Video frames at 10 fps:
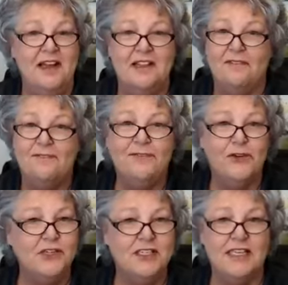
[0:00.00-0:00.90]
the
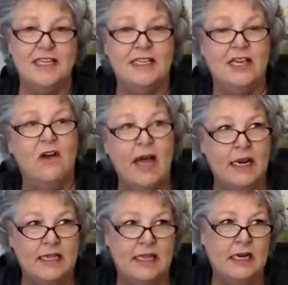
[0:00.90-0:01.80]
first thing to go
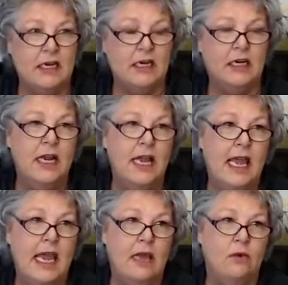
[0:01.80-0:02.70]
out of there.
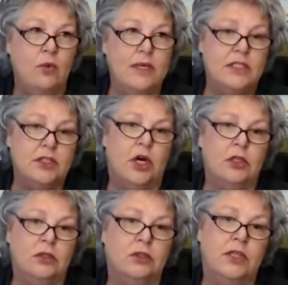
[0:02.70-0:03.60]
And we
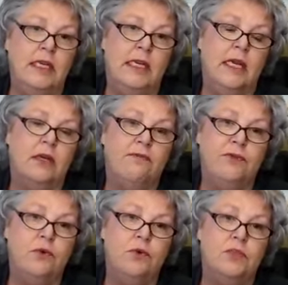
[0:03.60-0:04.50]
start looking at
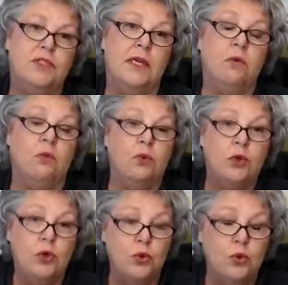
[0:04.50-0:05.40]
foods that will
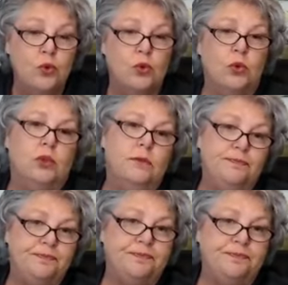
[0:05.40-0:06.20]
cool